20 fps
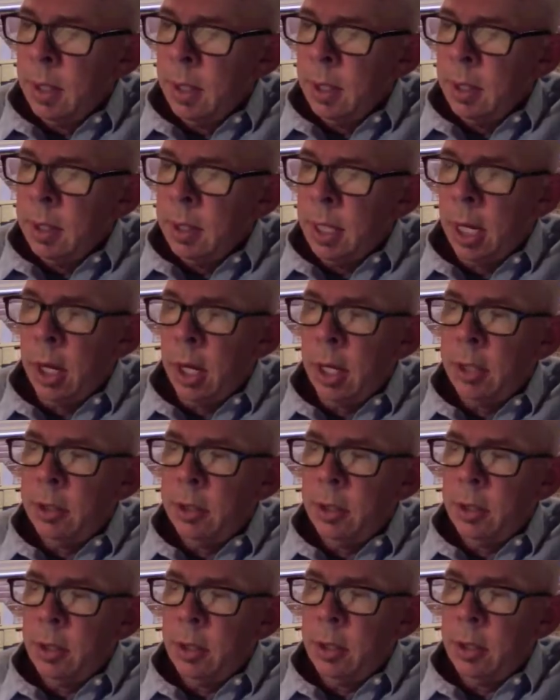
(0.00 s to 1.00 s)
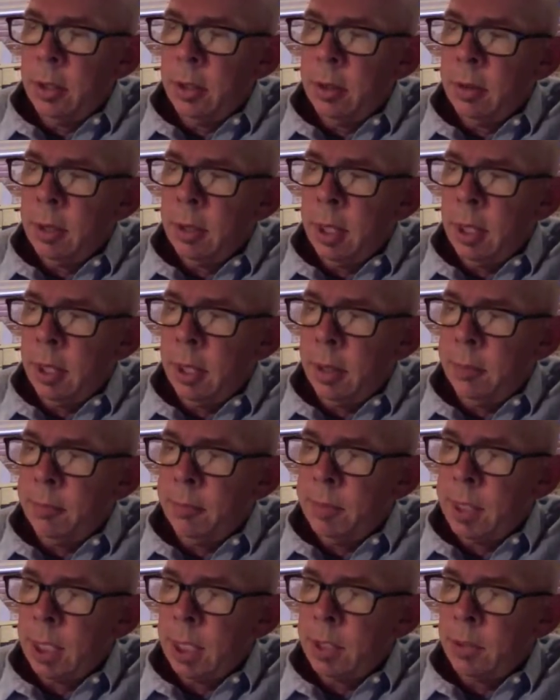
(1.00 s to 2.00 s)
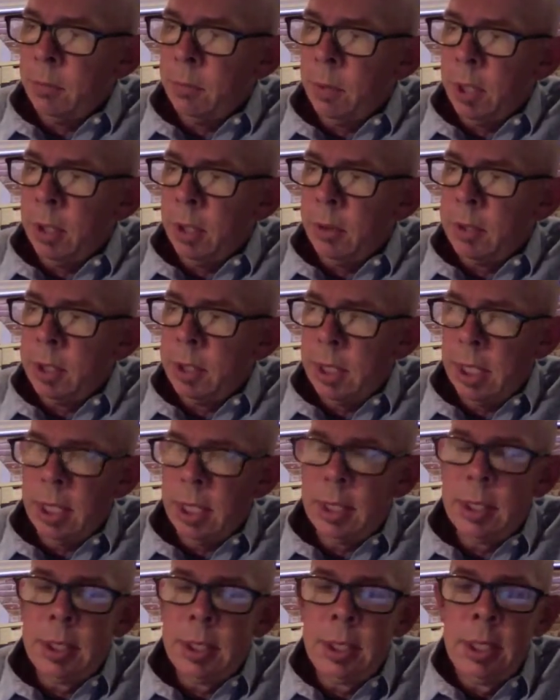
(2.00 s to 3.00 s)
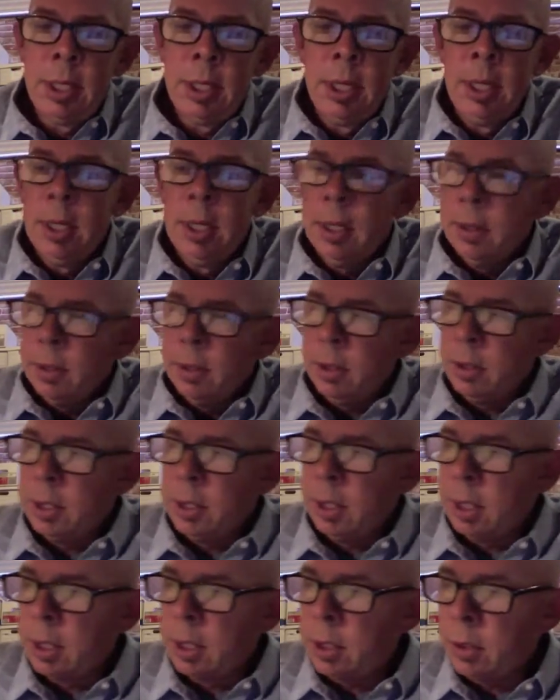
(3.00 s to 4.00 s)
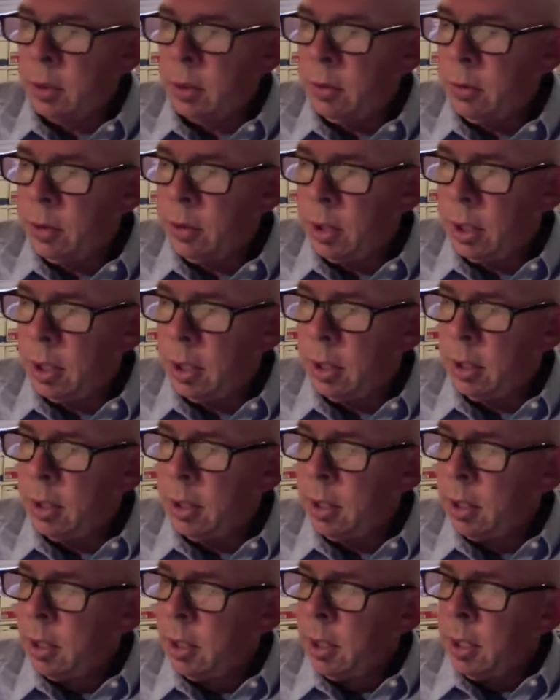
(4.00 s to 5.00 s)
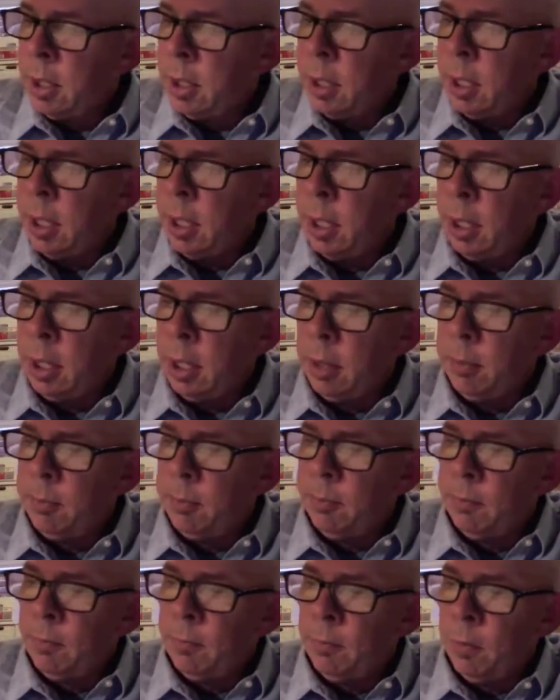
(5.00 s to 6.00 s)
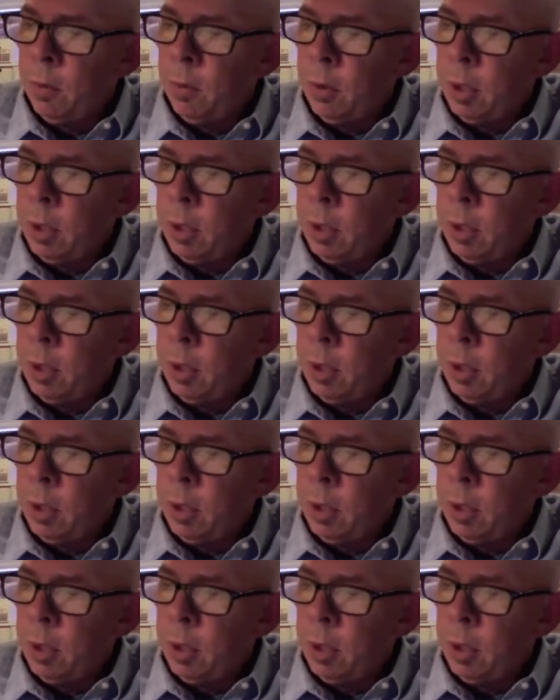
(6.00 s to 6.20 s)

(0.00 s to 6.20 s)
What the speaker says: Now under Section 106, there's an exclusion for